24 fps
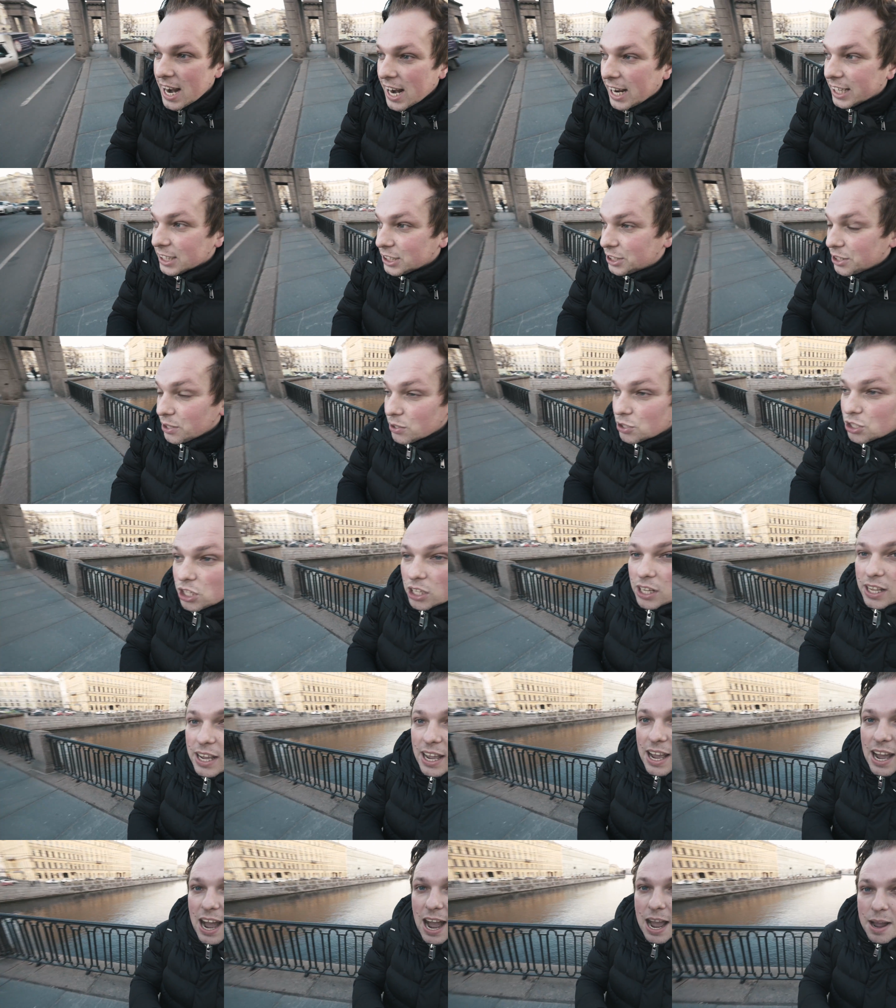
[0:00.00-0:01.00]
As
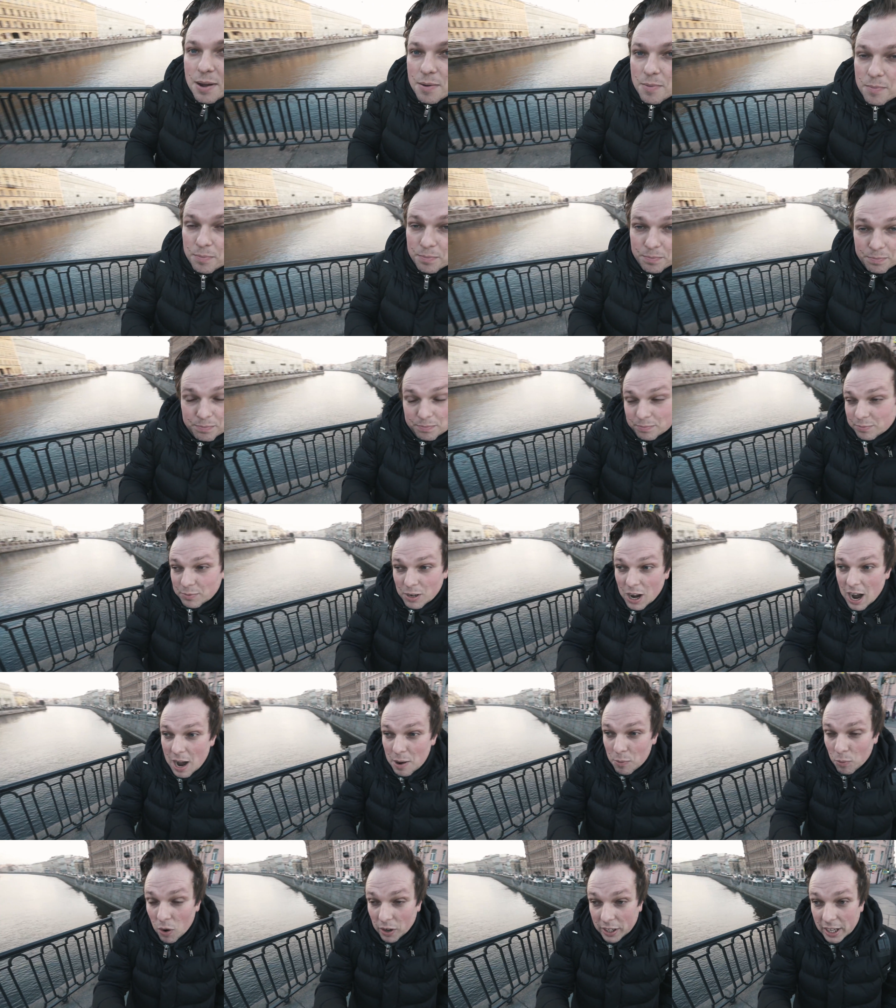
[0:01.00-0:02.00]
usually, I'm
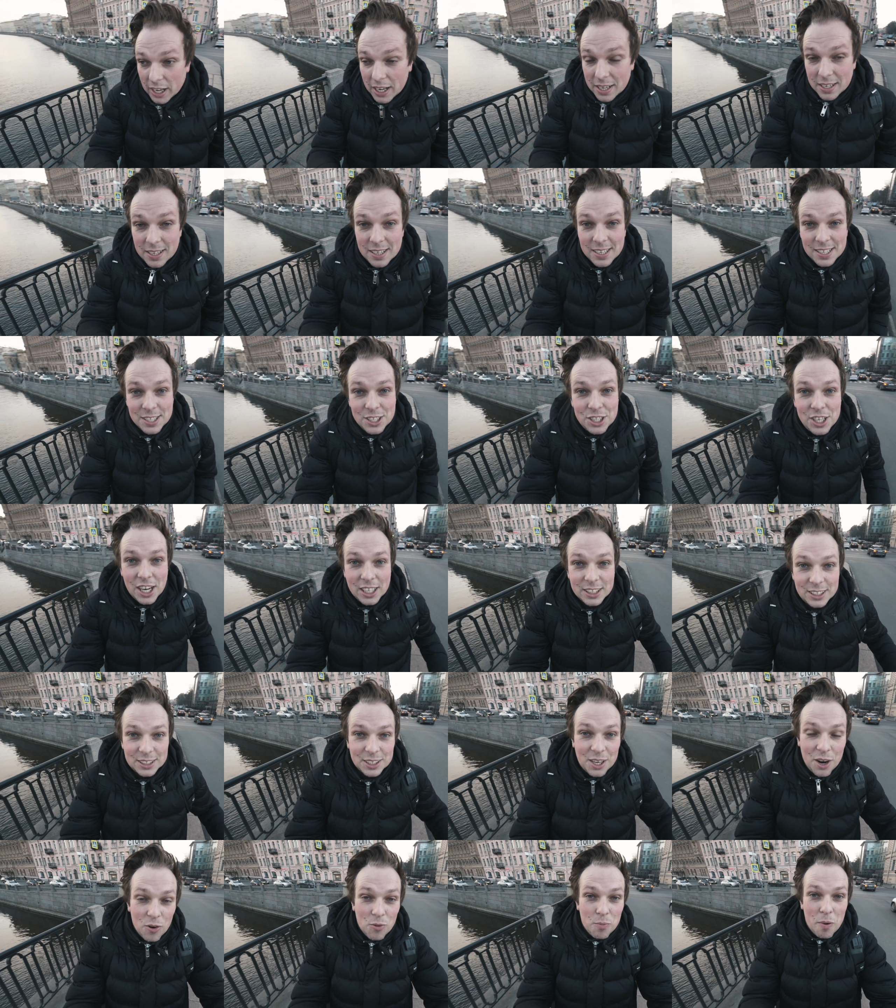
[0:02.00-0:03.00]
I'm walking,
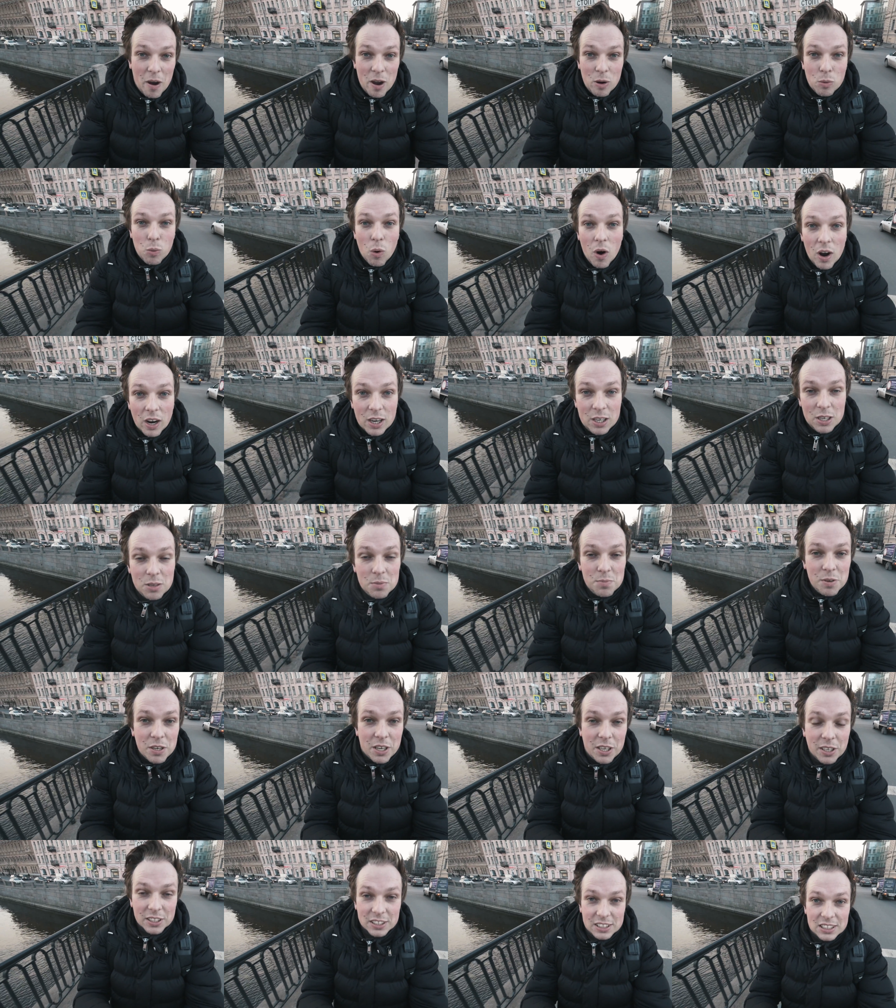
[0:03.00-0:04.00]
just go by walk
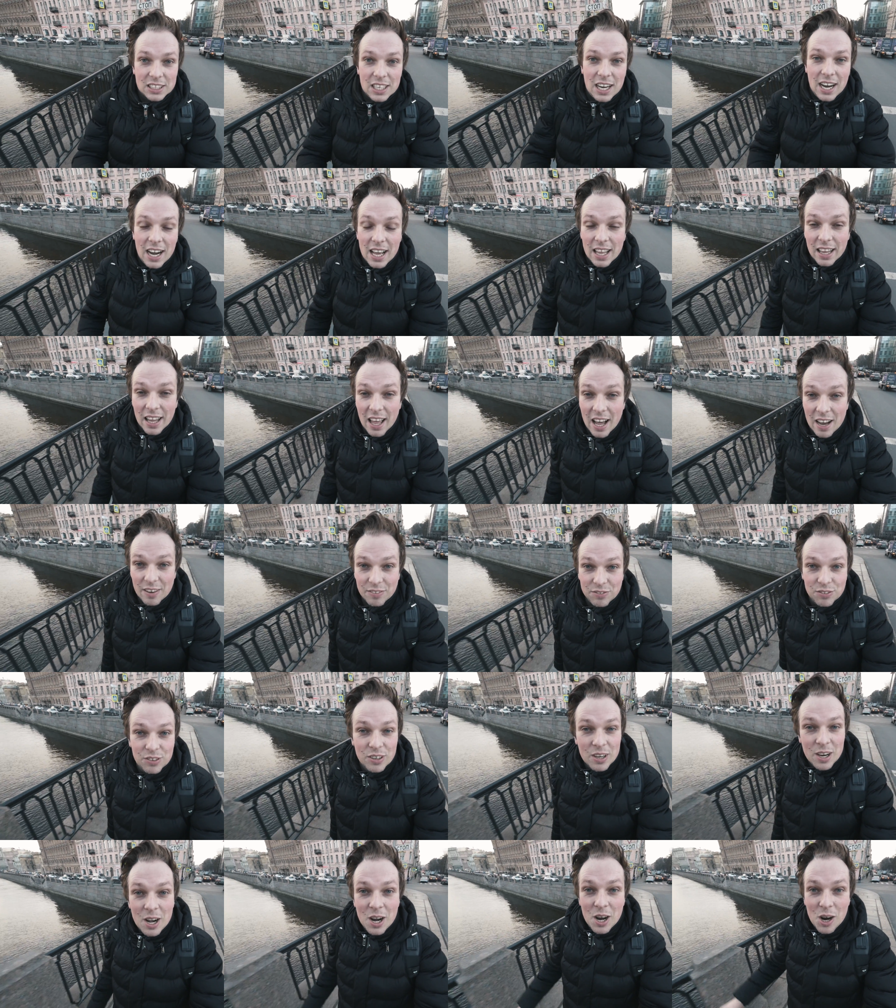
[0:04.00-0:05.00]
because I love
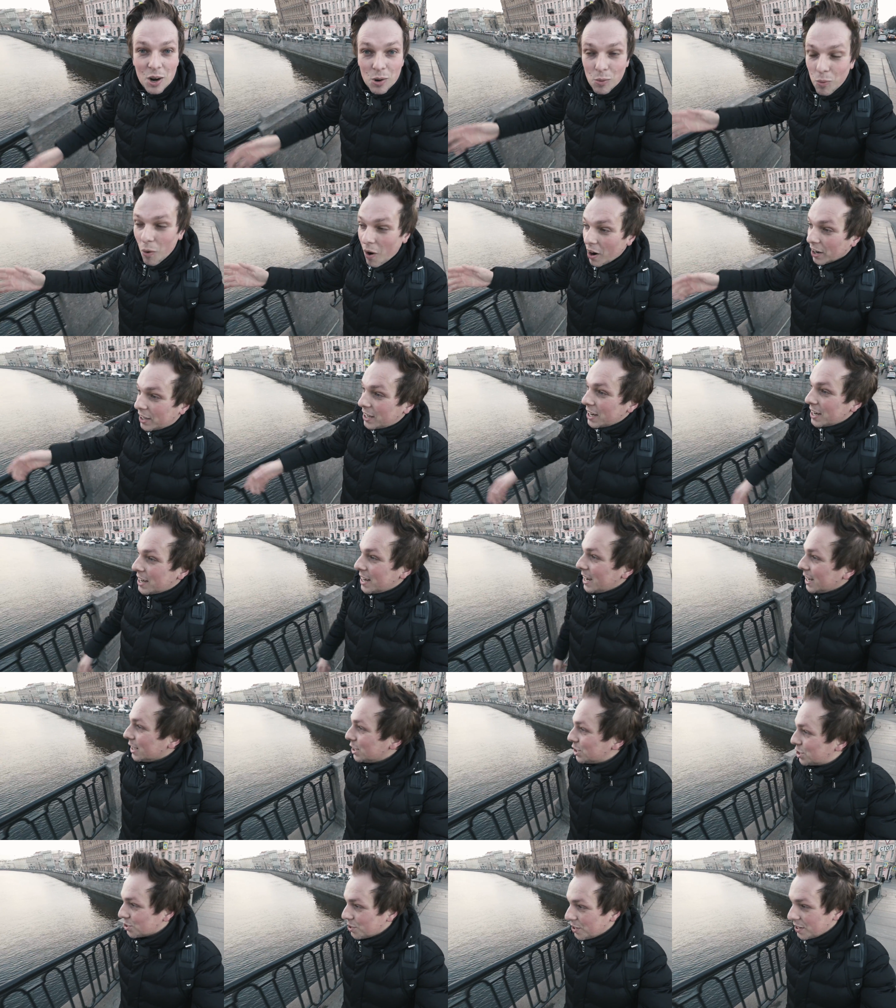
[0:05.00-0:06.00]
walking,
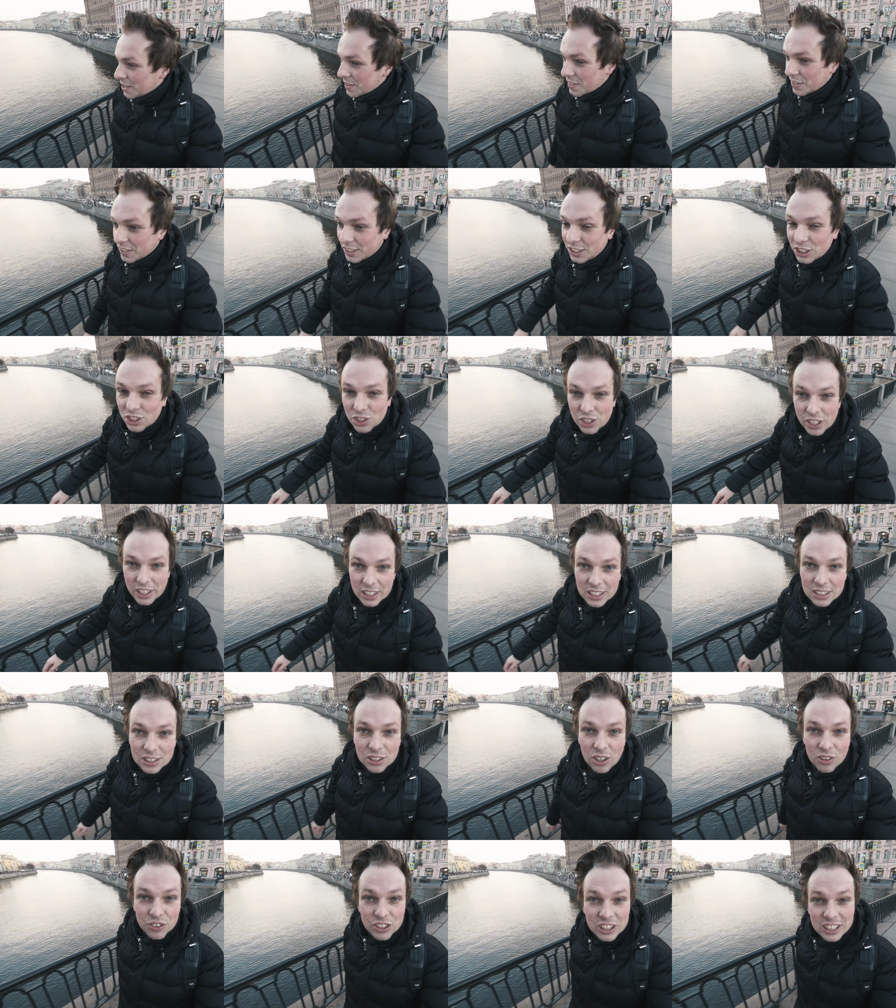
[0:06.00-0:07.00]
enjoy the
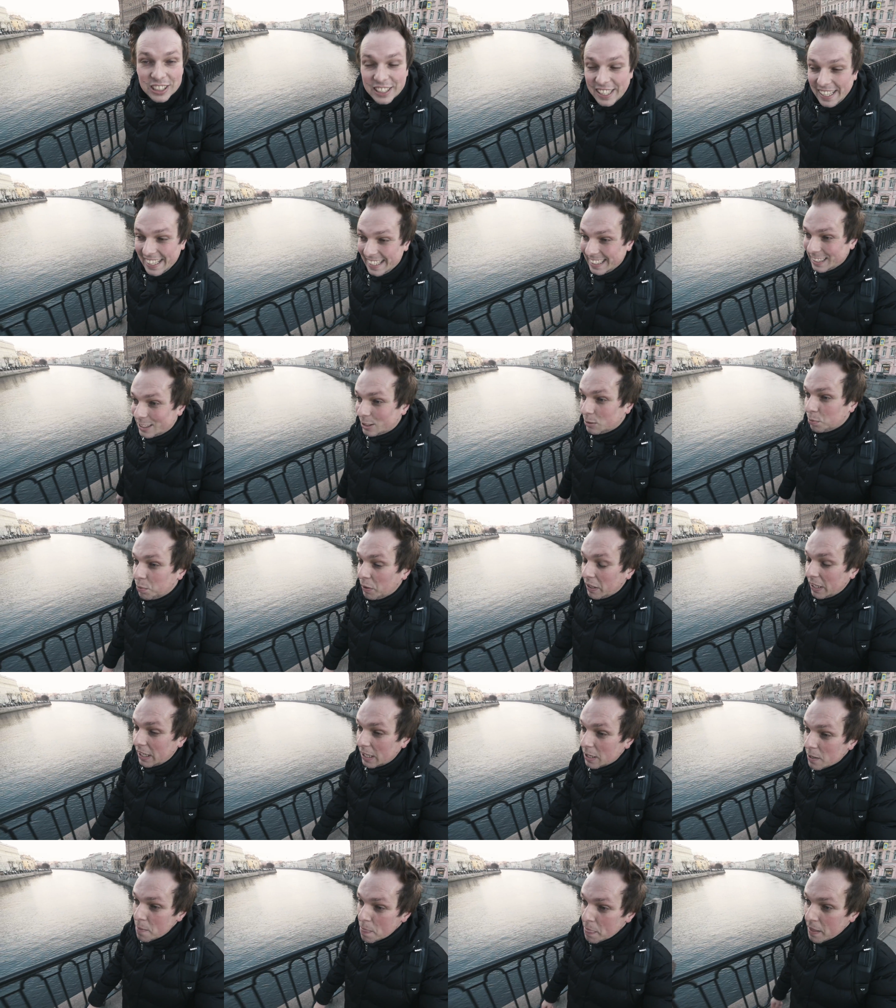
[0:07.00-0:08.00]
streets of Saint
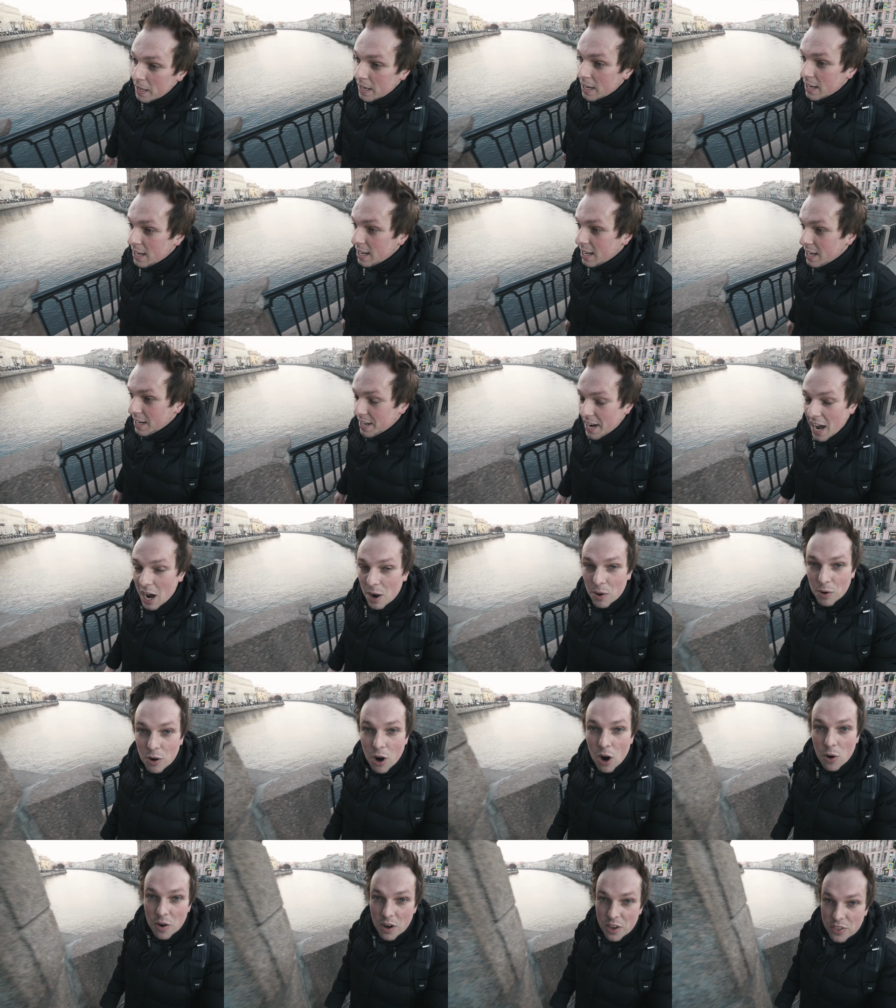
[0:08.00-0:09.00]
P. Now
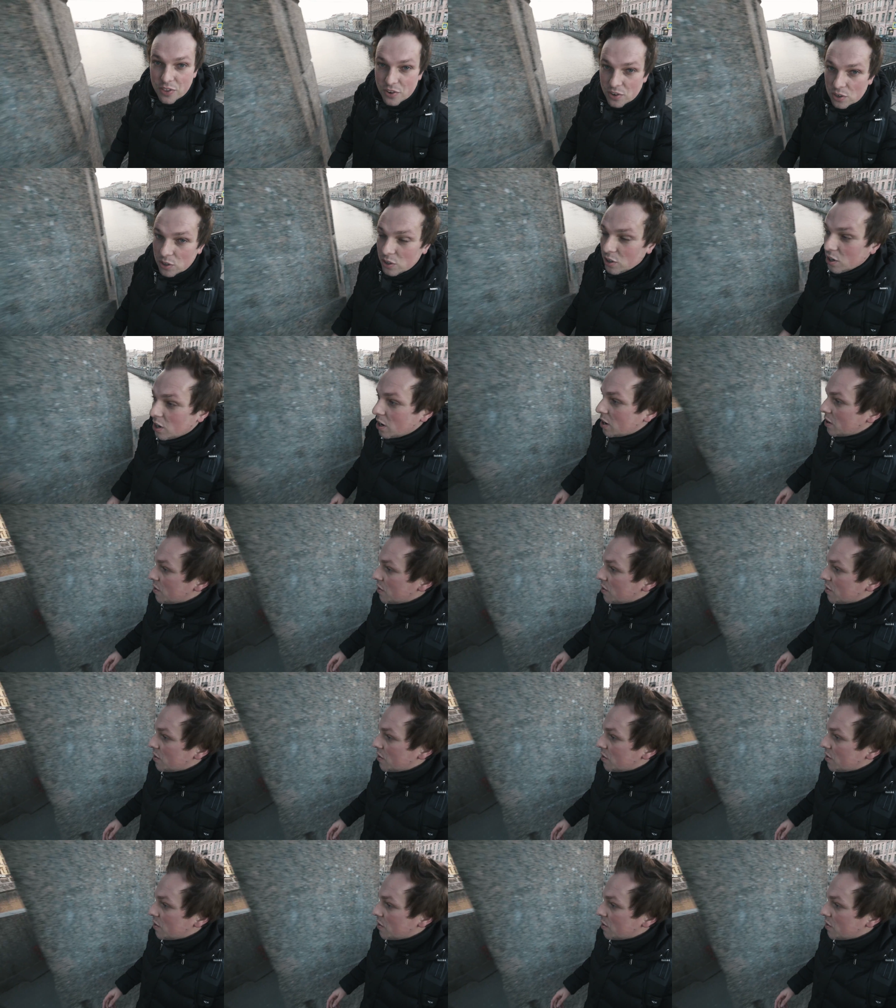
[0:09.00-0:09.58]
going through